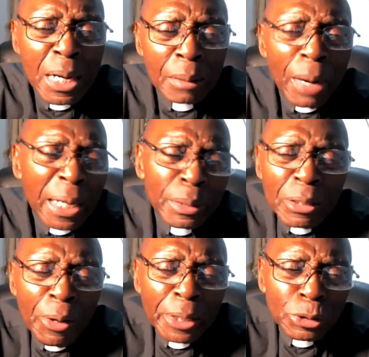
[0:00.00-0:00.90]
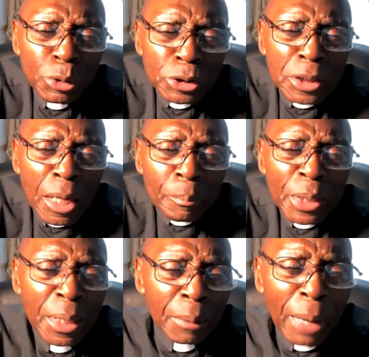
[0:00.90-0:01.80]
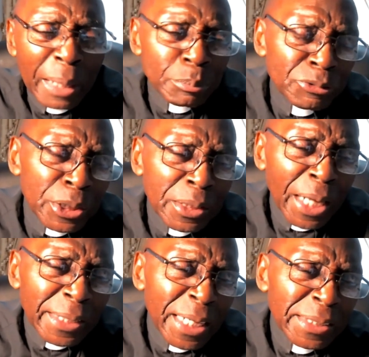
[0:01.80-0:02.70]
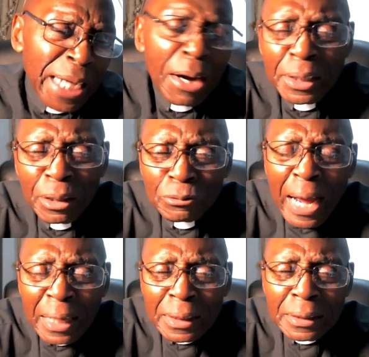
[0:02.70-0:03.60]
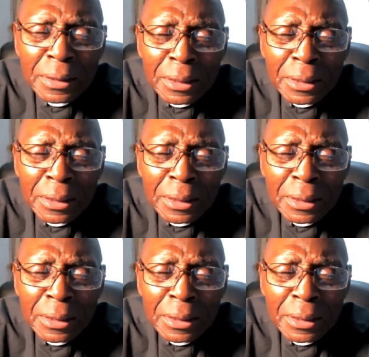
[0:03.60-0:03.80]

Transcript: might be going through a slump, might be feel like they're down in a valley.